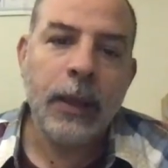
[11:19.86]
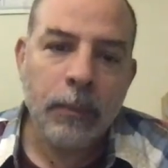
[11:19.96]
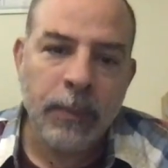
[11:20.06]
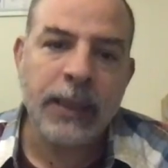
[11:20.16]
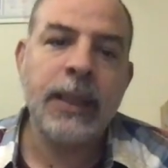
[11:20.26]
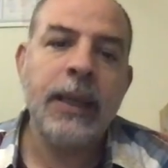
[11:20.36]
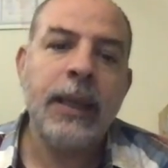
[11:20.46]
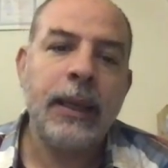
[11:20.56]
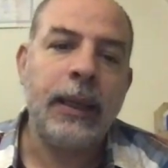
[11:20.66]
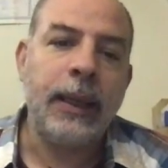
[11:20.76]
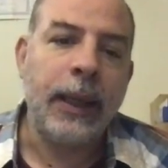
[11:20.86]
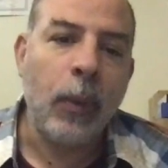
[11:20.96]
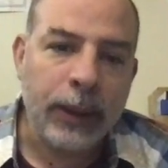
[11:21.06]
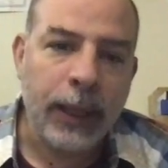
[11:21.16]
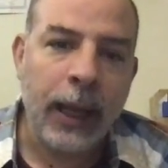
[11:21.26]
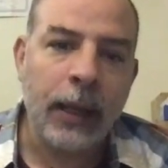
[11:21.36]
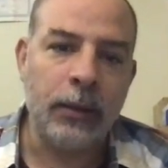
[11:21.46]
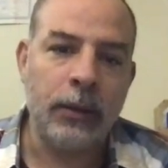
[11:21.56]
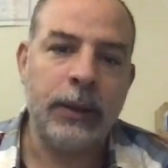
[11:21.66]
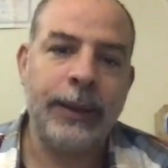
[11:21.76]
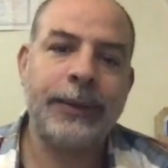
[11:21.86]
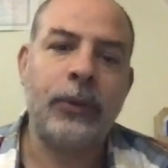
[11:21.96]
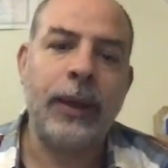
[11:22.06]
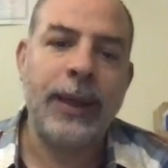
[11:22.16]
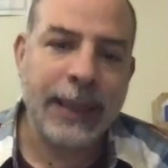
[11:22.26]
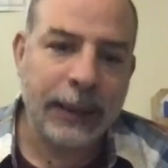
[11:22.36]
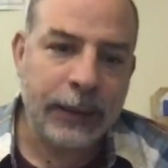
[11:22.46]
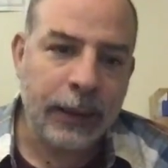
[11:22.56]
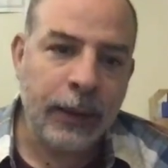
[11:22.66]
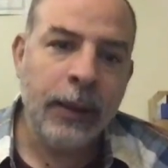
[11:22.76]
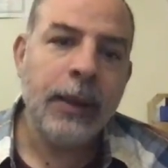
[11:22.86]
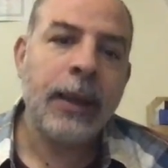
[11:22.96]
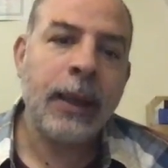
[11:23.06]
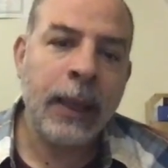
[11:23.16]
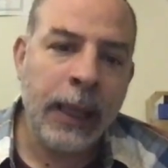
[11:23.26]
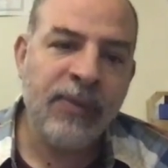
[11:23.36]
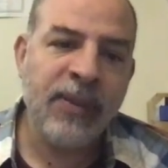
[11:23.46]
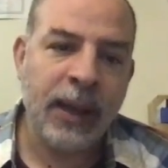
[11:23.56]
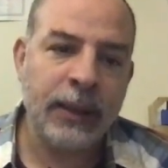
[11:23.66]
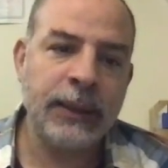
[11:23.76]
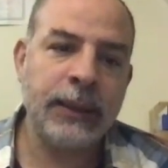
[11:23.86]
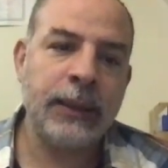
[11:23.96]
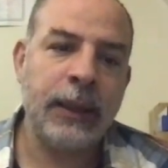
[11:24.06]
means wide angle X-ray scattering, give us